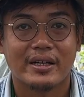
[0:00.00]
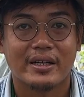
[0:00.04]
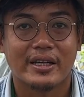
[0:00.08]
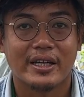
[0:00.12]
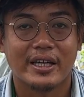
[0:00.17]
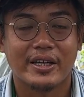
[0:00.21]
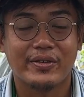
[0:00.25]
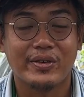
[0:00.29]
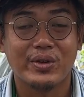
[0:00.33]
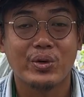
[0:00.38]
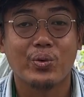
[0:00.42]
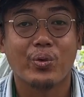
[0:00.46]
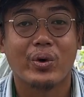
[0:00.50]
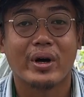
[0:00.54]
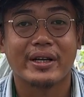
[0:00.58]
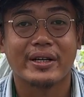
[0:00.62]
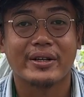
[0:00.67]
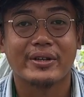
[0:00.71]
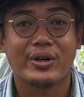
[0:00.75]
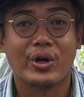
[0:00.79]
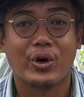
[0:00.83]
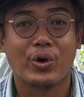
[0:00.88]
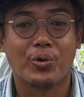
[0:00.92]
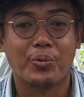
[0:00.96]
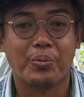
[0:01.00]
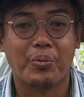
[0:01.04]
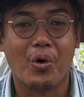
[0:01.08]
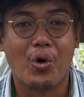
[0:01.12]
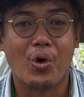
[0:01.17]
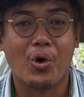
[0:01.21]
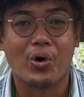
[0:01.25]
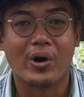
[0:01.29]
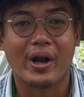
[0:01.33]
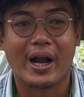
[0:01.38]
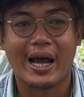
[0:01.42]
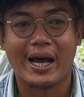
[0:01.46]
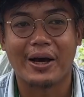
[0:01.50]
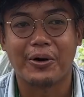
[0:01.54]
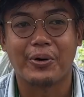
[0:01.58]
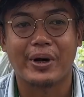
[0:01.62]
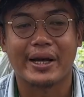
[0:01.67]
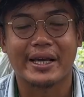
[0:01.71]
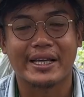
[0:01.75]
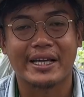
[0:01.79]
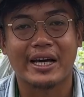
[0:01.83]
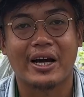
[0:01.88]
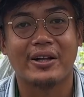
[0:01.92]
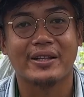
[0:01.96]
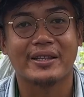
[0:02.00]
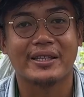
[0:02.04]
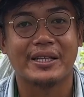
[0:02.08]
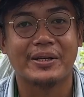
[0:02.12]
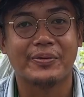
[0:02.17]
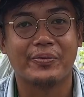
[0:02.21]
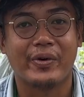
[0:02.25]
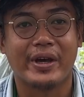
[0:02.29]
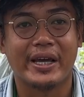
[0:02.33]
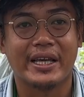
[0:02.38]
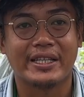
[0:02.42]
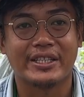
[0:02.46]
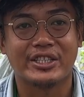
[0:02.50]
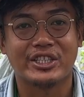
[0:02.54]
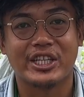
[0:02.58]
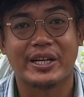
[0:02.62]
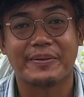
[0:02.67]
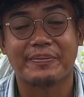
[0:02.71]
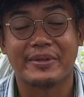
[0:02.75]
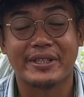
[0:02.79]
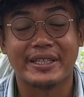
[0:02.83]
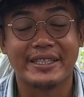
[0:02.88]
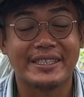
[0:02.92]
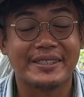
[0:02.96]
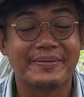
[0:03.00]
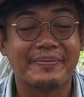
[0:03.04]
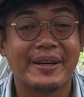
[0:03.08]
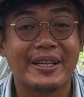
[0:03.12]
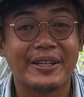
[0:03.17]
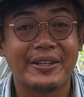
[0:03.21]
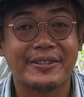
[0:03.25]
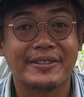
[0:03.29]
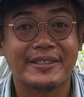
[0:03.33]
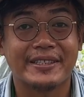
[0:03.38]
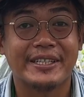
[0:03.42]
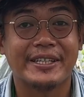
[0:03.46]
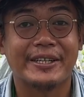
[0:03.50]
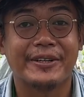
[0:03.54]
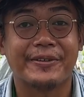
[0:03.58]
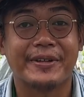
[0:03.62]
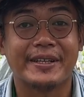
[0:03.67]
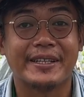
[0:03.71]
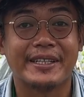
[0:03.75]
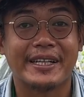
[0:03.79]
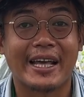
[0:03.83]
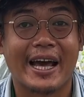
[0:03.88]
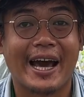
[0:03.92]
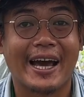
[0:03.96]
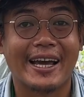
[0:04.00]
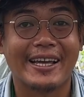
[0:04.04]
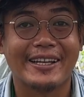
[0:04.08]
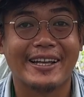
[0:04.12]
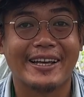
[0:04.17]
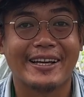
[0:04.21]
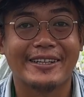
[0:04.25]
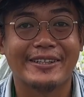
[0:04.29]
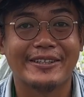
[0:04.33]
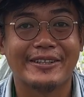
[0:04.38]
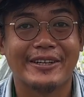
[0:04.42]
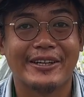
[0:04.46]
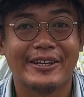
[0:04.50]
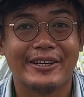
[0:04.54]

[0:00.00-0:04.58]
If you want to know more how I cultivate Japanese melons here in Thailand,